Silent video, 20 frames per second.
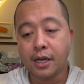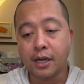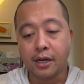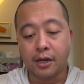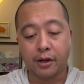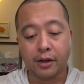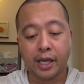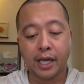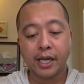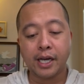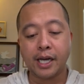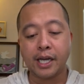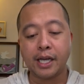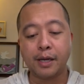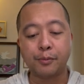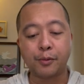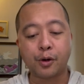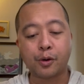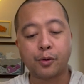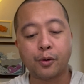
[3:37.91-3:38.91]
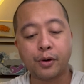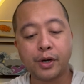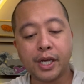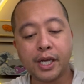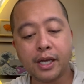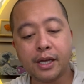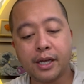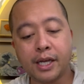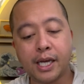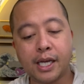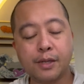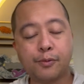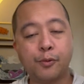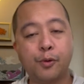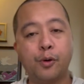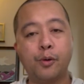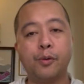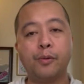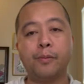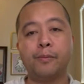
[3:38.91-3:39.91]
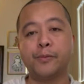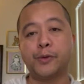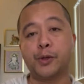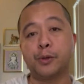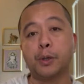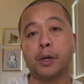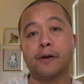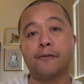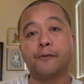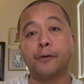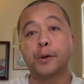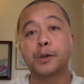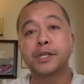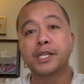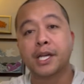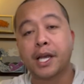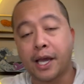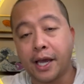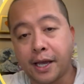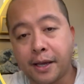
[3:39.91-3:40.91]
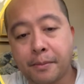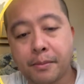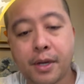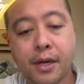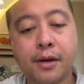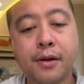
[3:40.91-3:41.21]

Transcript: Okay, I am recording, and we'll do our first game.